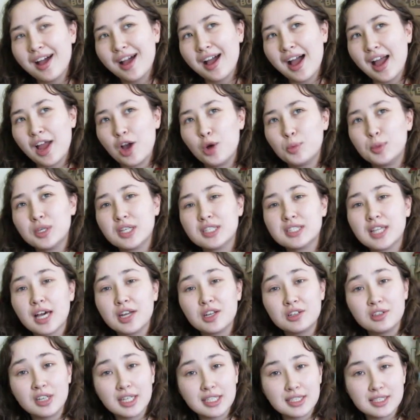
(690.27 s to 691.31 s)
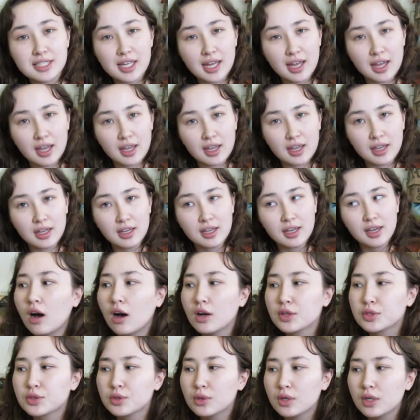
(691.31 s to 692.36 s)
I hope you guys had a great day.
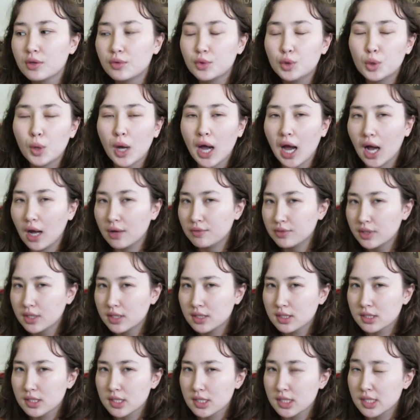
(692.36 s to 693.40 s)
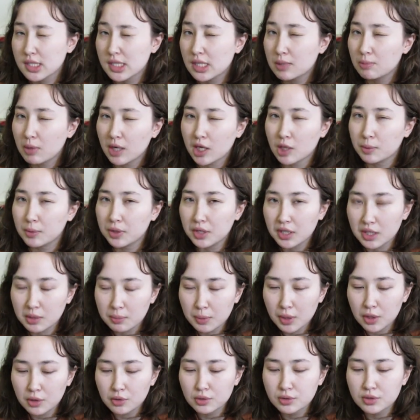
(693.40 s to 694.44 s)
Also, if you haven't seen my community
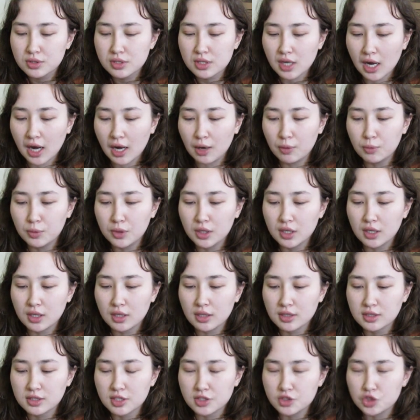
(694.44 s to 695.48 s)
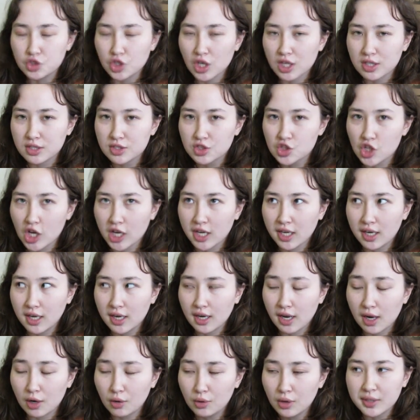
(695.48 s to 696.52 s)
post, I would suggest checking it
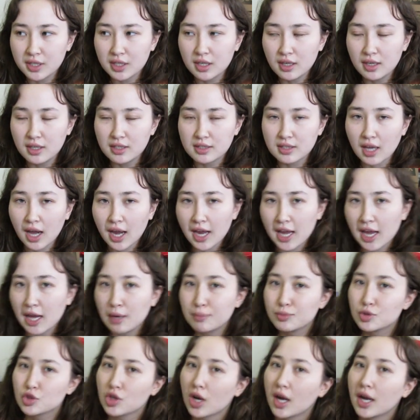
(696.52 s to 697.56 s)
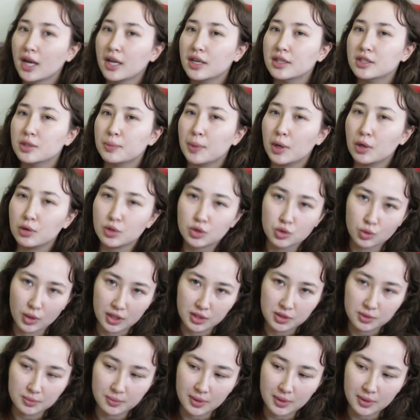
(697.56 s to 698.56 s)
out because I am trying to post twice a